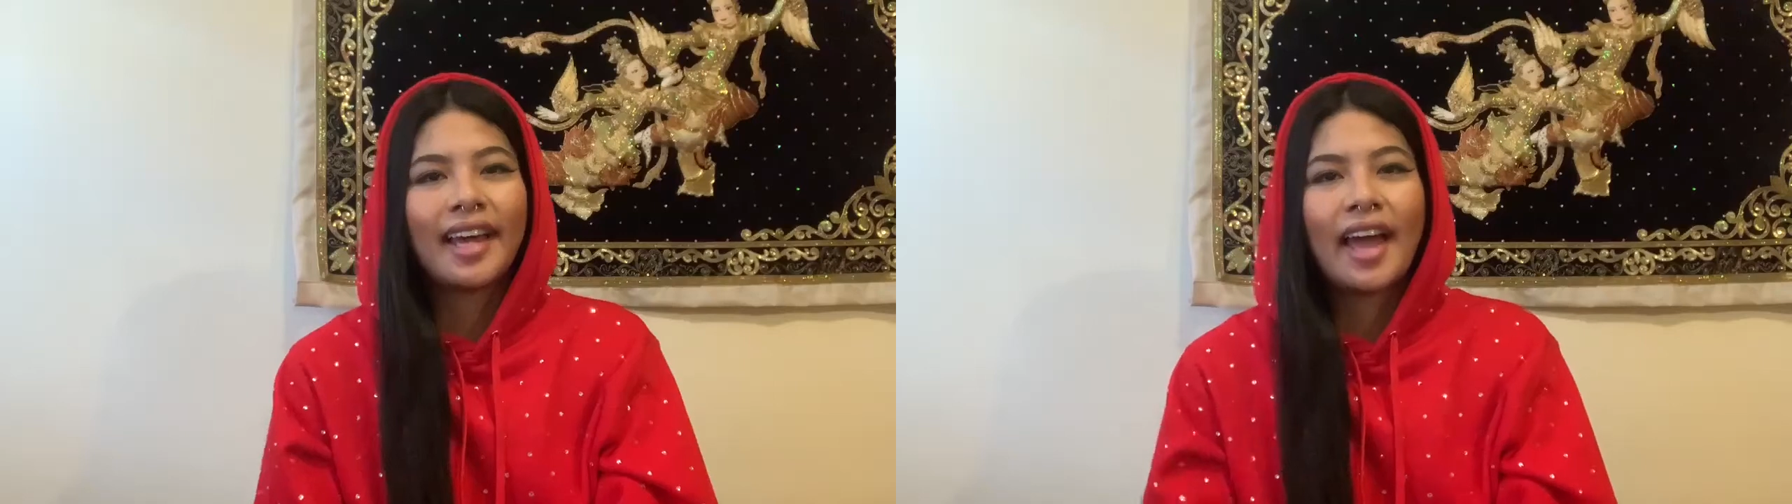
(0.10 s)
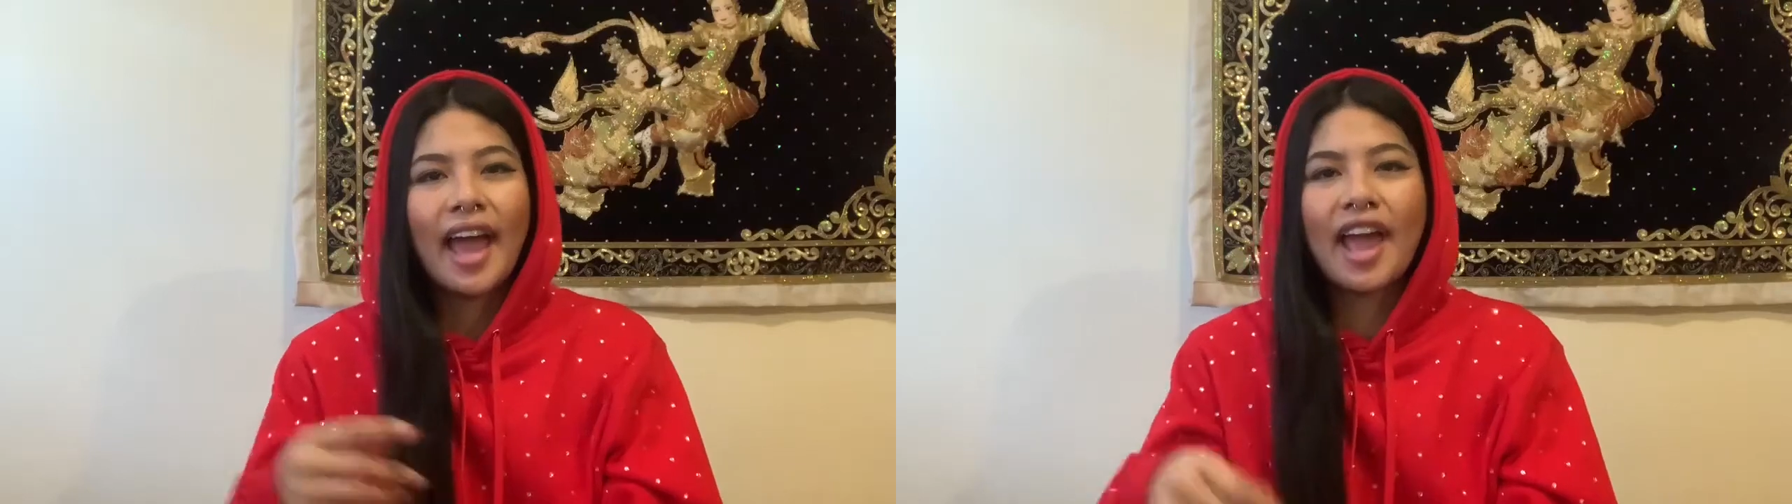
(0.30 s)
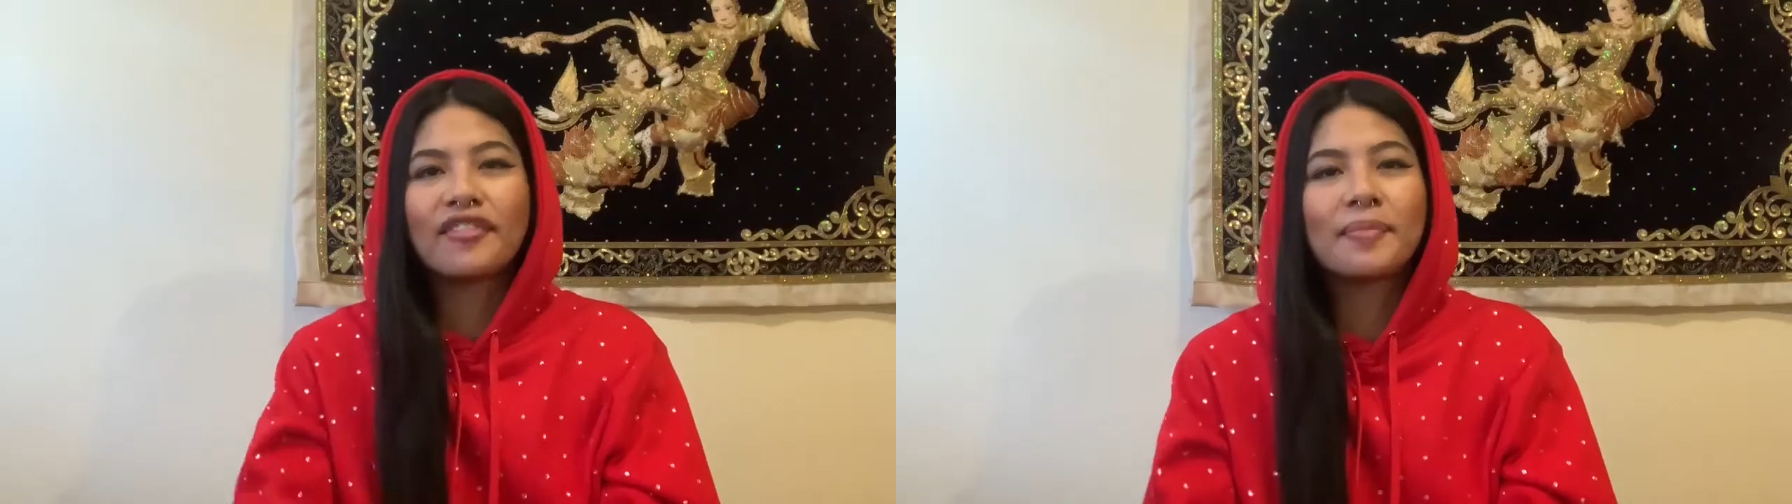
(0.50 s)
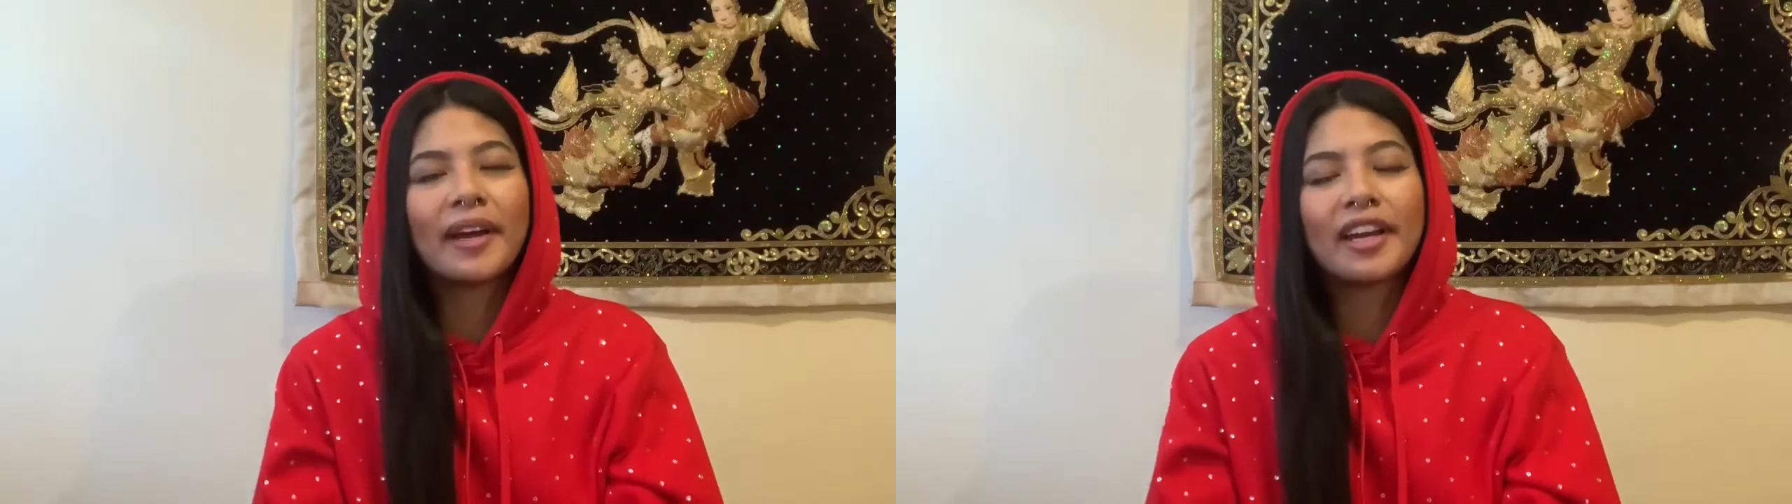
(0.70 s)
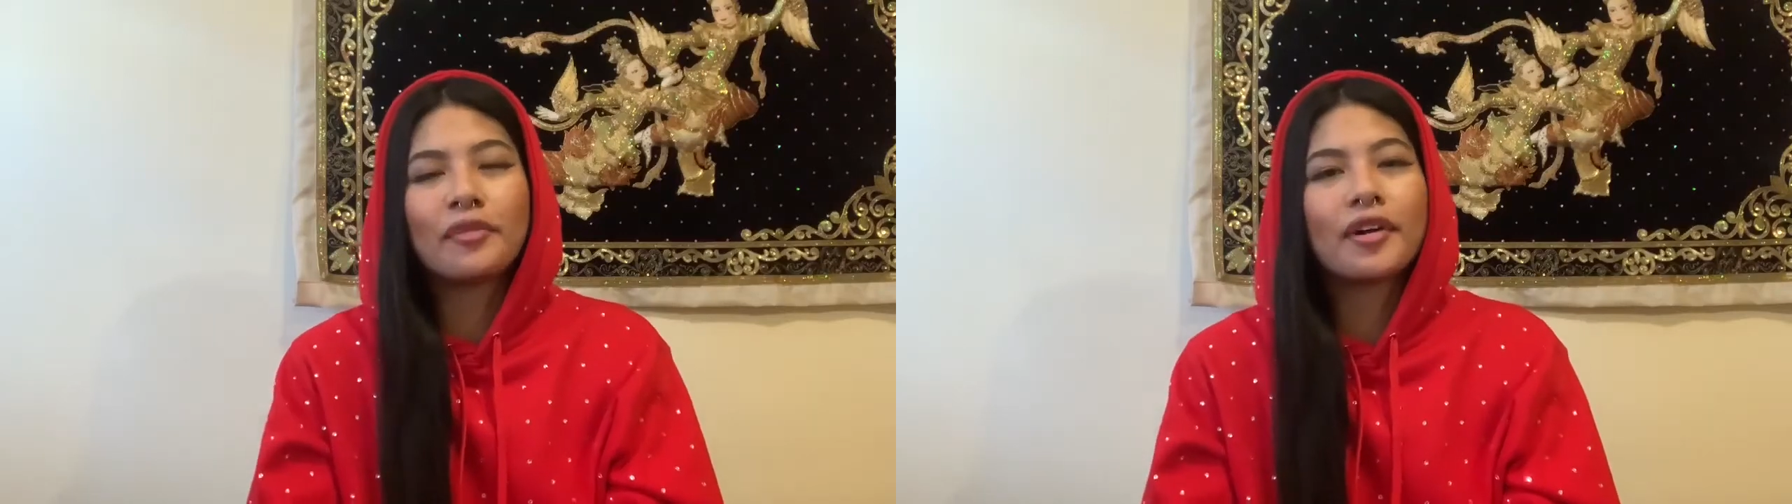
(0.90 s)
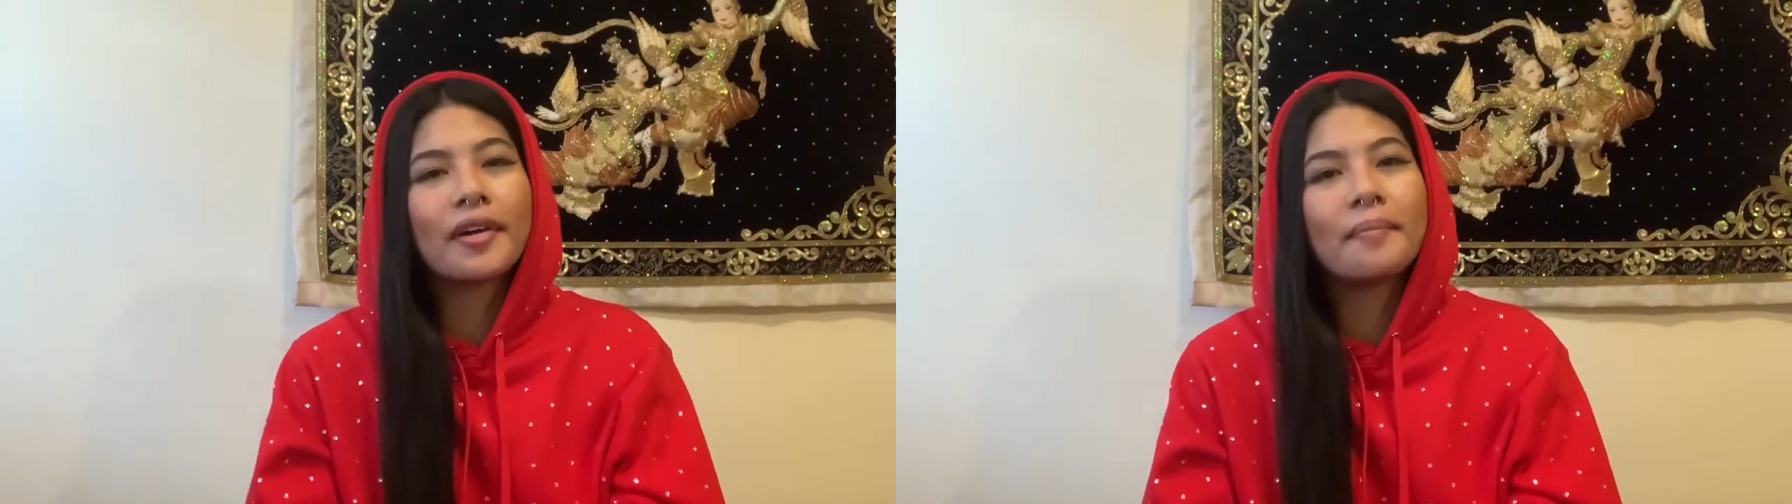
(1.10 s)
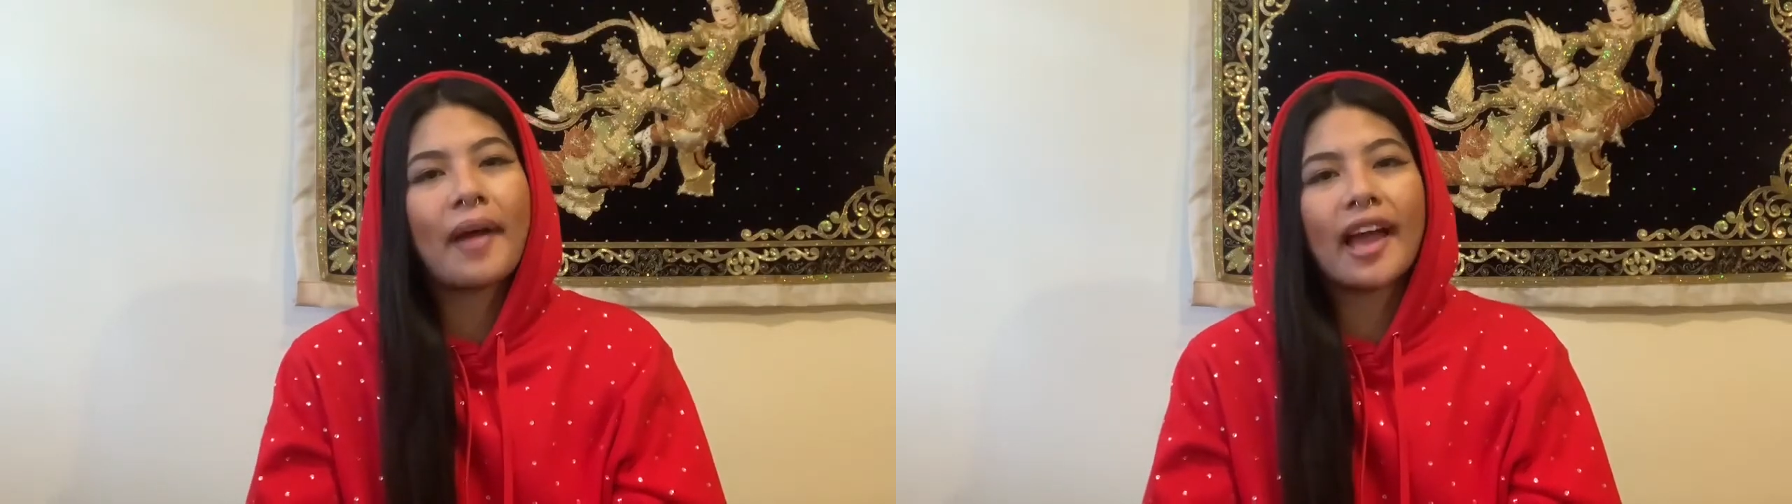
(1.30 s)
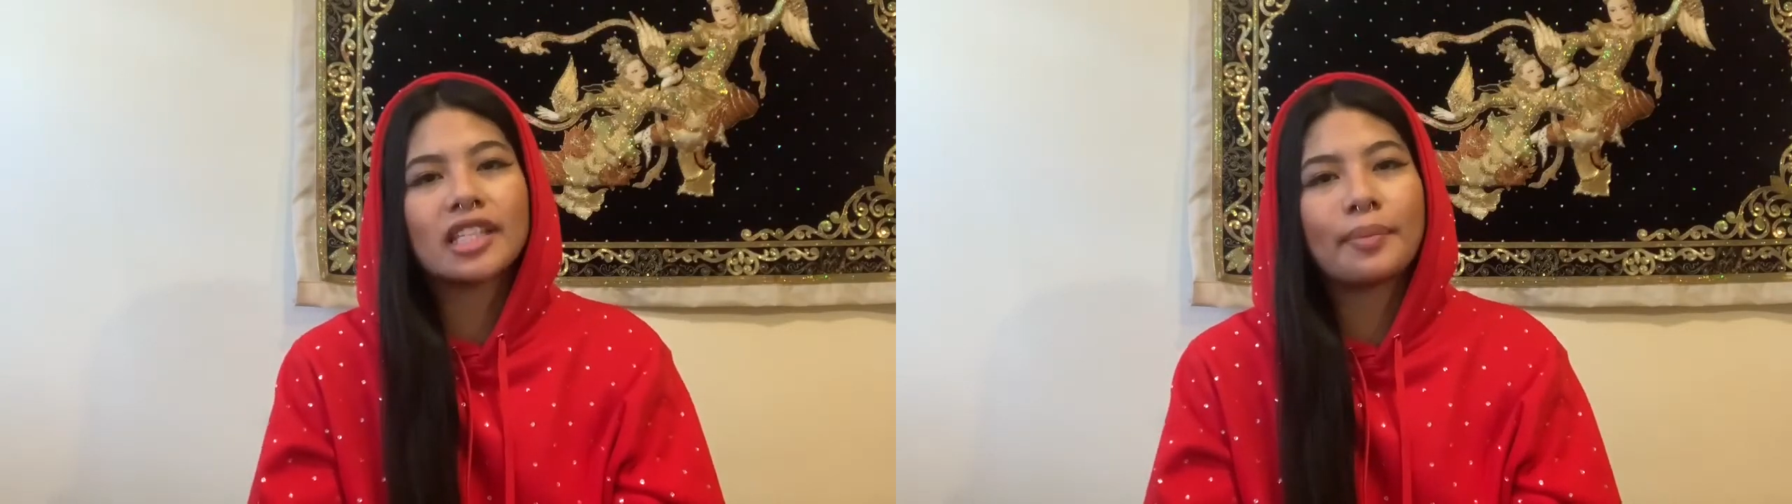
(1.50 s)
Hey everybody, welcome back